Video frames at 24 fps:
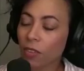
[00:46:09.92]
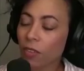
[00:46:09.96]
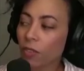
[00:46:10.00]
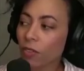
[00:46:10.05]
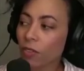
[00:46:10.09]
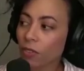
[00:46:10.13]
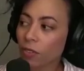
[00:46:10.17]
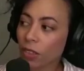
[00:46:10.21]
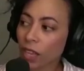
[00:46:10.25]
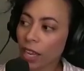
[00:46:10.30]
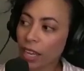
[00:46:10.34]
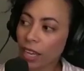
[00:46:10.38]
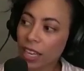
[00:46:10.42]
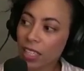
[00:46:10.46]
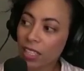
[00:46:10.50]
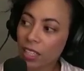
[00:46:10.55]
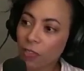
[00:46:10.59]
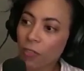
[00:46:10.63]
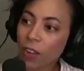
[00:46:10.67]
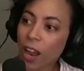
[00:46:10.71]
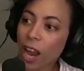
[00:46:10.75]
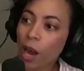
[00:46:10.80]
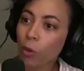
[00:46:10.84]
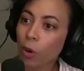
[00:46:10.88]
like as
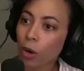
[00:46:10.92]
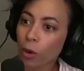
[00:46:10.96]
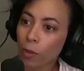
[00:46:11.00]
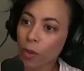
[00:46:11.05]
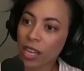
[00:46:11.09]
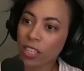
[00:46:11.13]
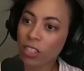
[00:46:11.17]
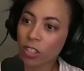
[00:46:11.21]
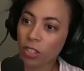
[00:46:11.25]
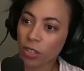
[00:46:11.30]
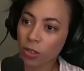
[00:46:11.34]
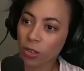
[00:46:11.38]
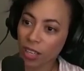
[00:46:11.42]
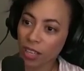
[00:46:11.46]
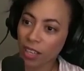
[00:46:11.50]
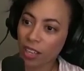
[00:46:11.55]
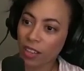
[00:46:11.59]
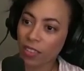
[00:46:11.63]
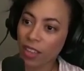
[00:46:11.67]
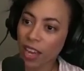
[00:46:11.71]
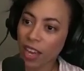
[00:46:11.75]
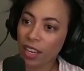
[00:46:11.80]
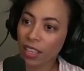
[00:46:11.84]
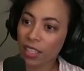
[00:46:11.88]
if I were my student
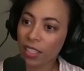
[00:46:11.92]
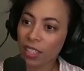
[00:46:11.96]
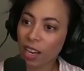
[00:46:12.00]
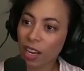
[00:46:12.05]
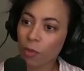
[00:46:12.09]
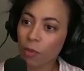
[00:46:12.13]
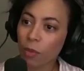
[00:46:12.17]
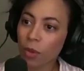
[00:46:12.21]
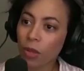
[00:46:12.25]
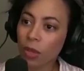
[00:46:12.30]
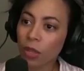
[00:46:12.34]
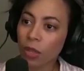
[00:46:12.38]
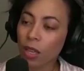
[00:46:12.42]
in that example.